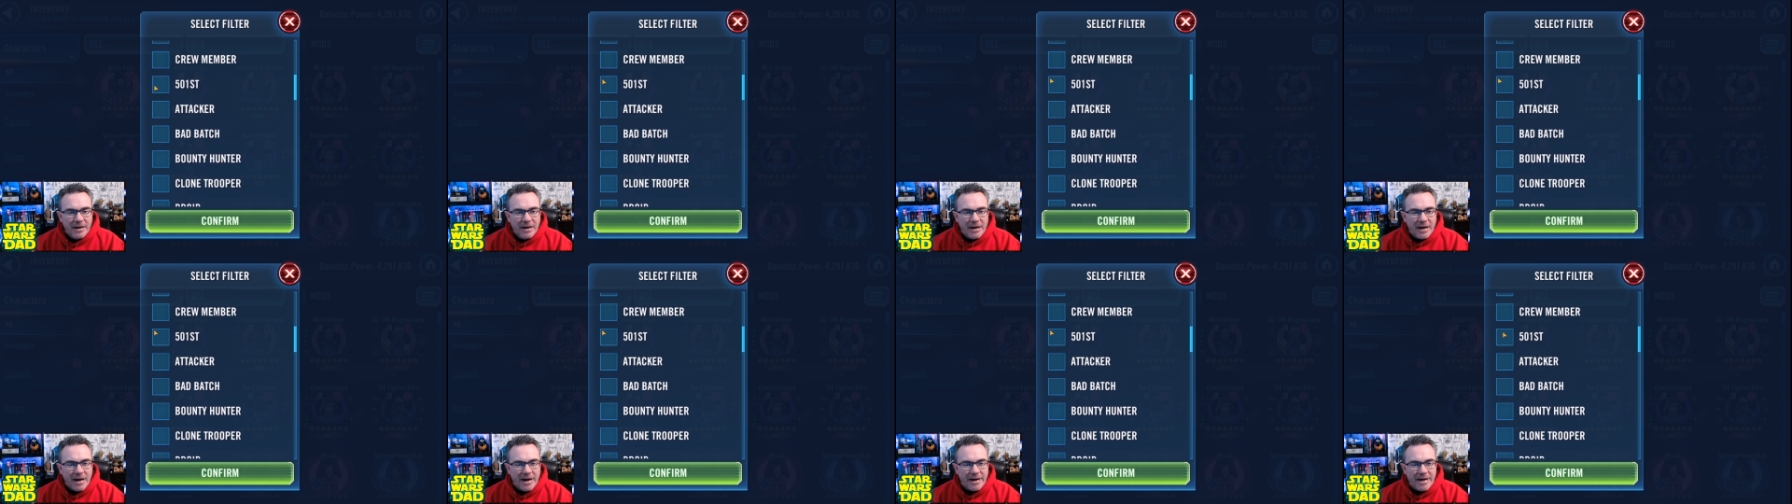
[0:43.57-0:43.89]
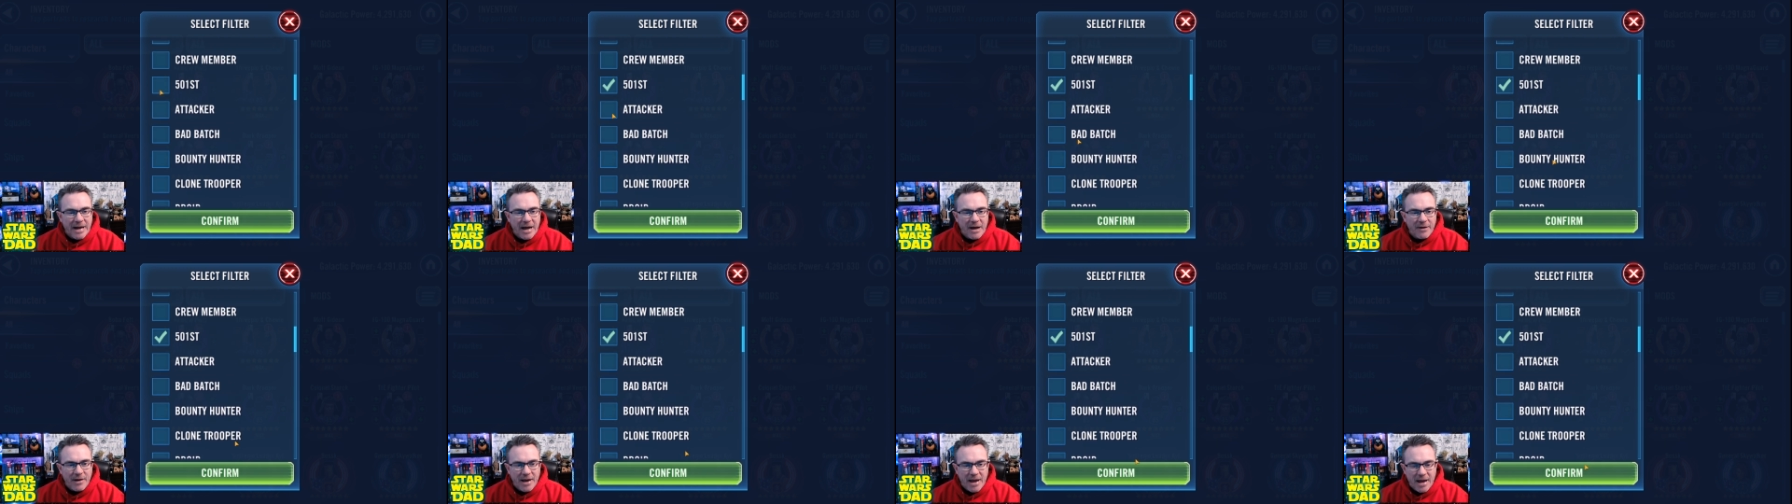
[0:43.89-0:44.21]
I
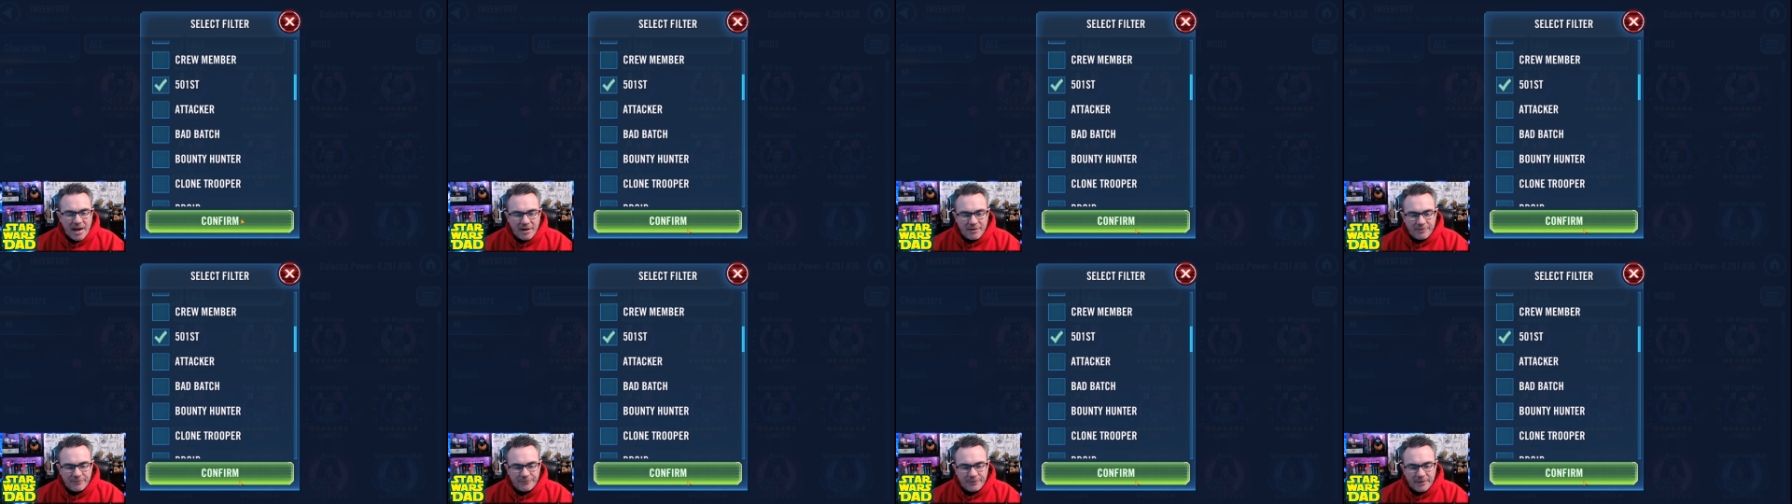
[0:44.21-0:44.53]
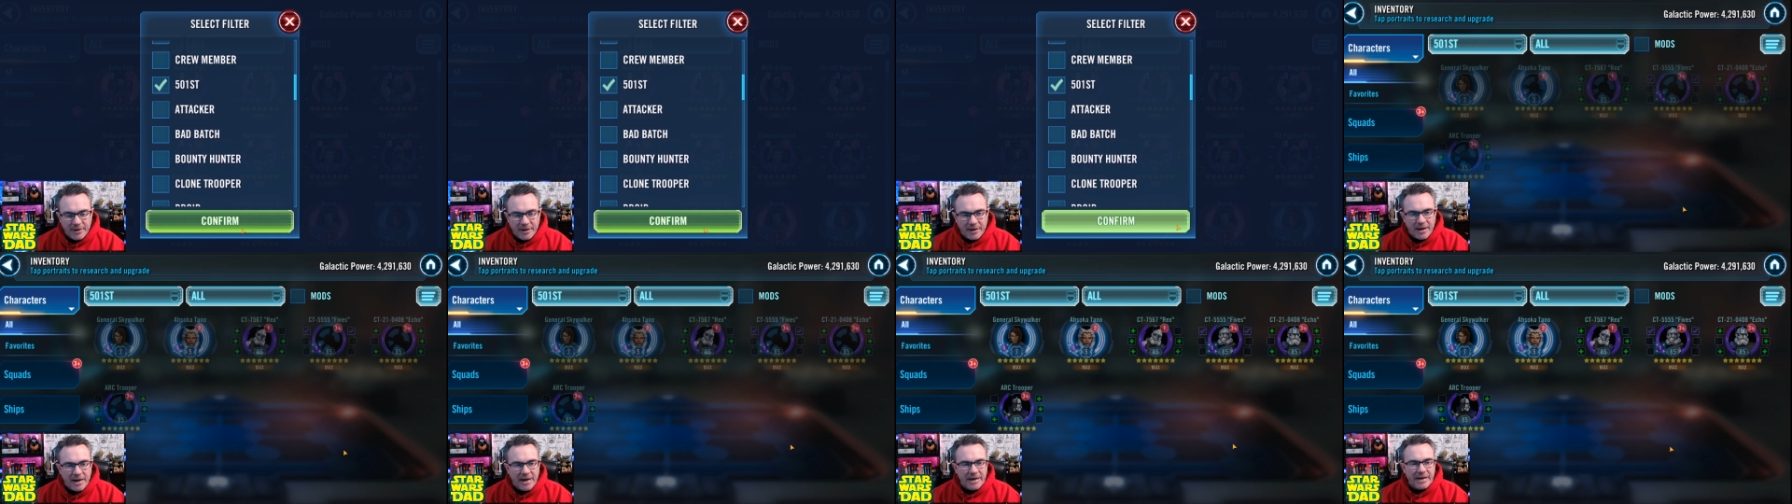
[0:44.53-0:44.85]
now have
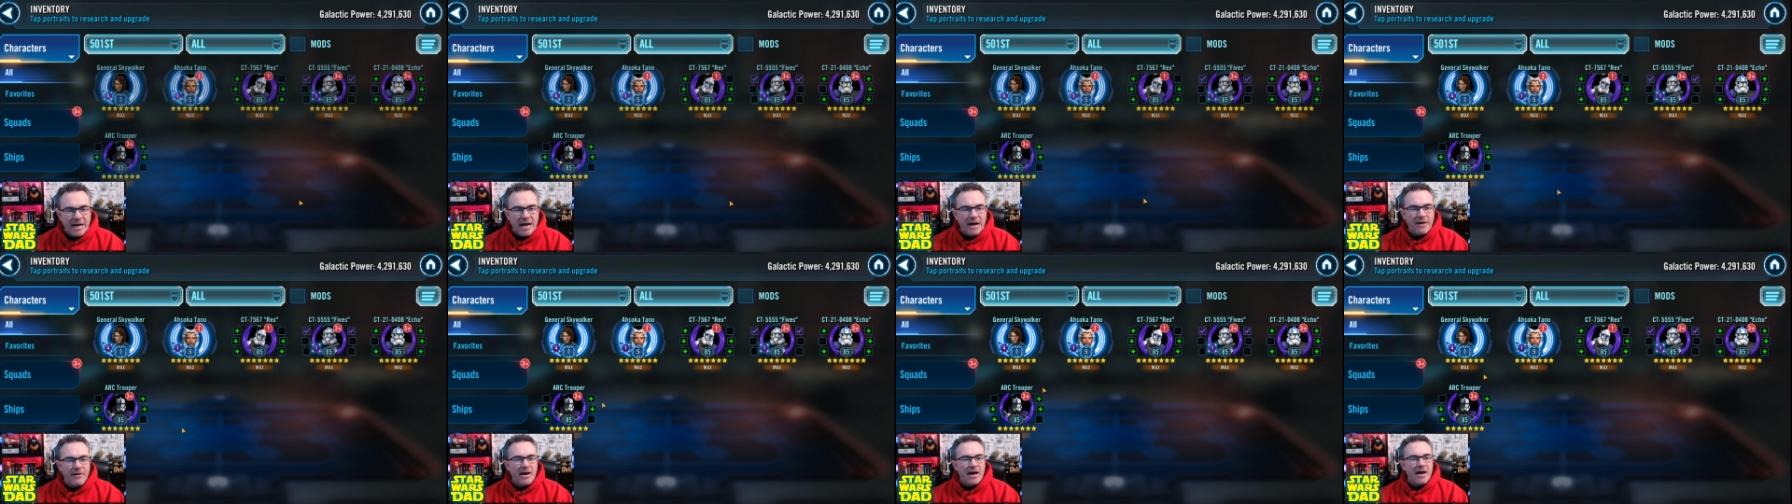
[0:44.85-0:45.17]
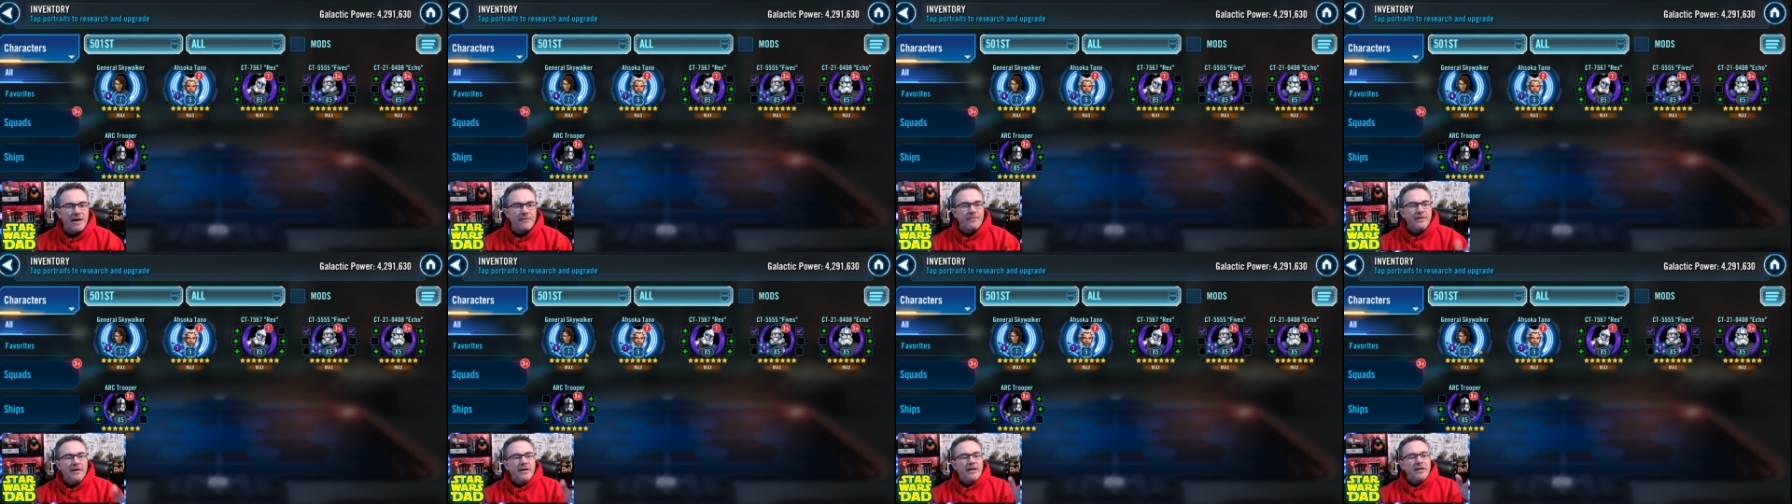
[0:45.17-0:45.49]
uh, I now
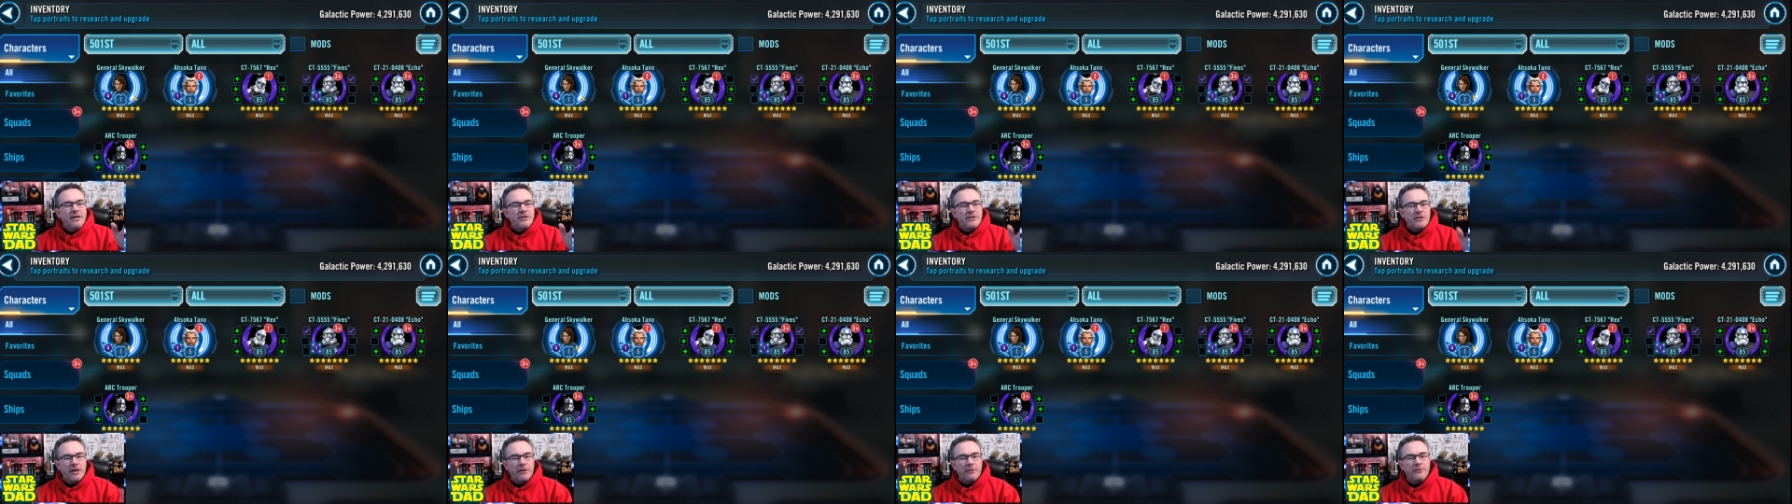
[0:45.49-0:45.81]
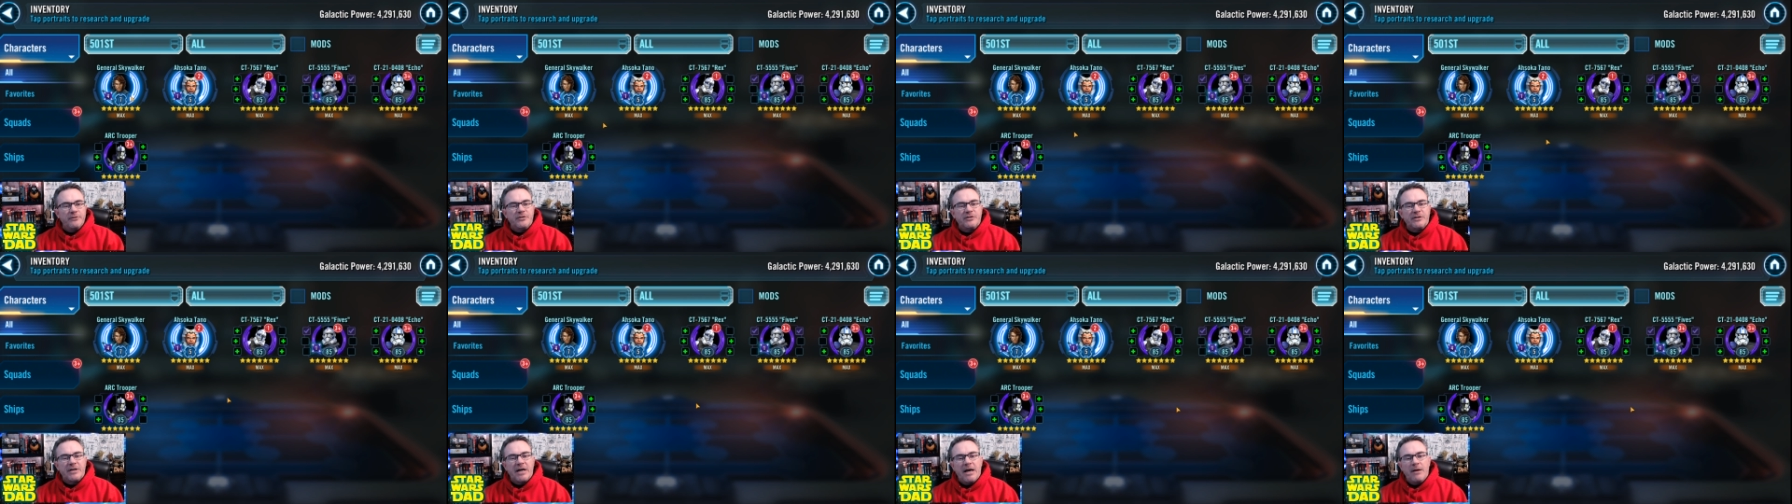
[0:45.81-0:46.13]
have General
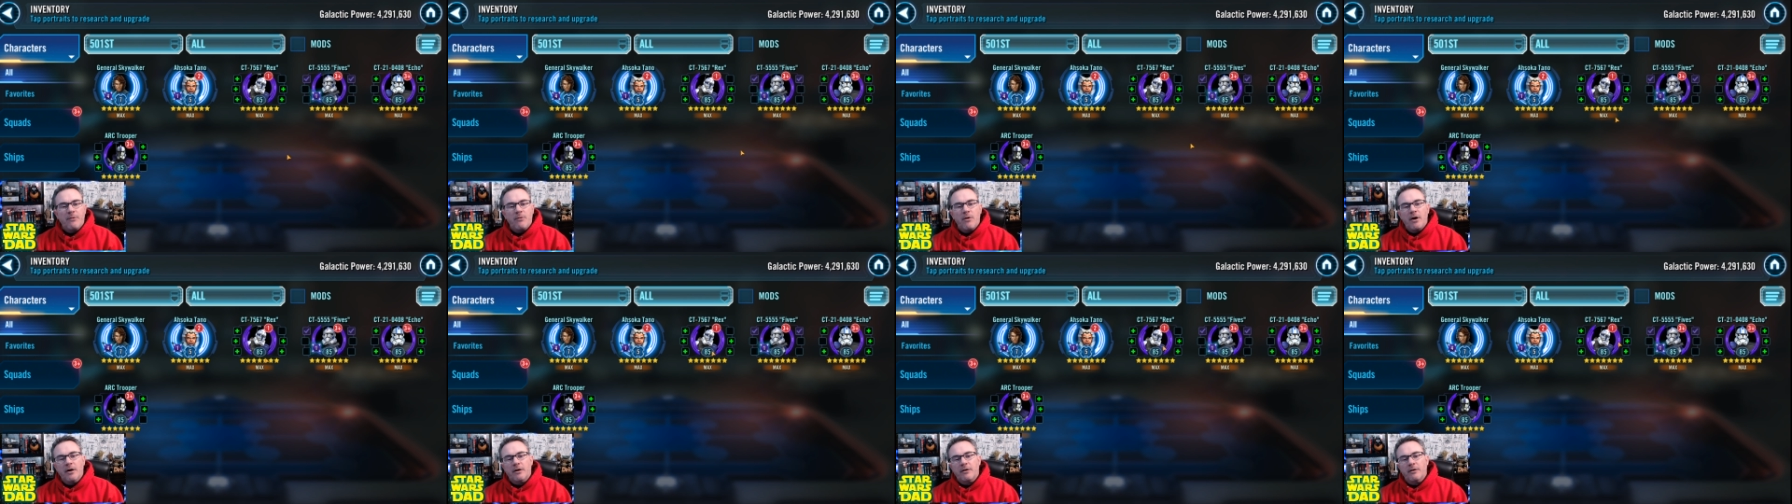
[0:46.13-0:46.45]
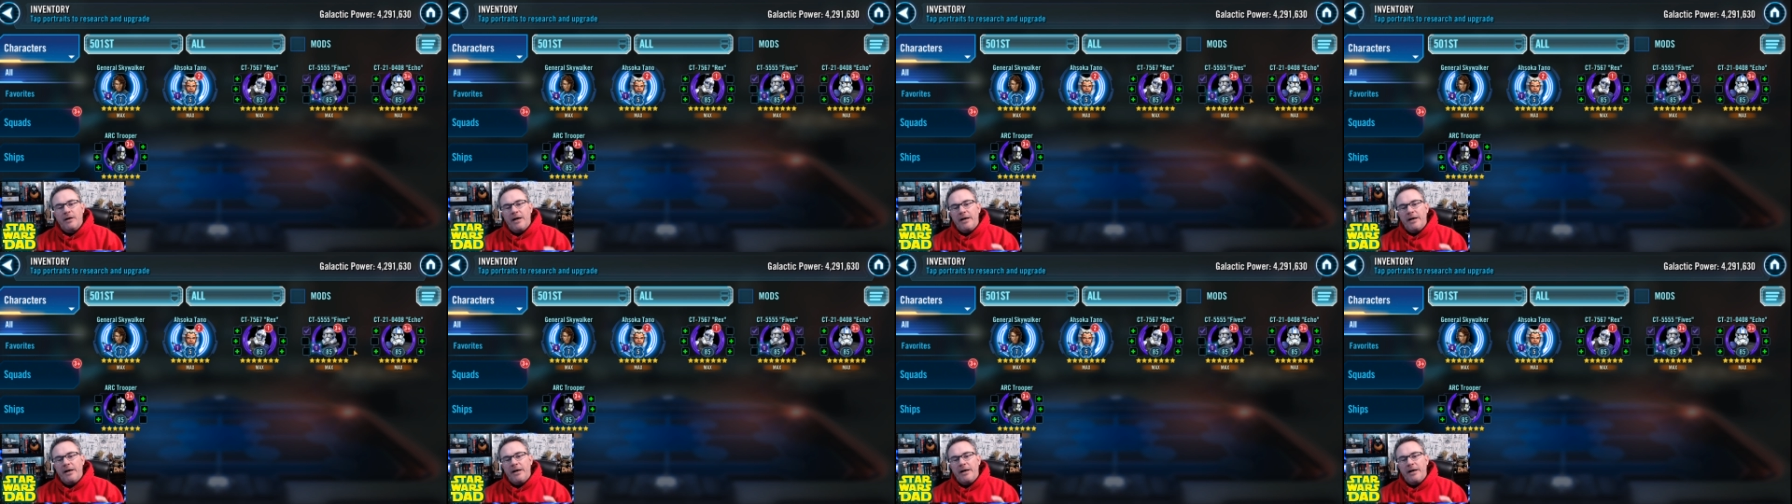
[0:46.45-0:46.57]
Skywalker.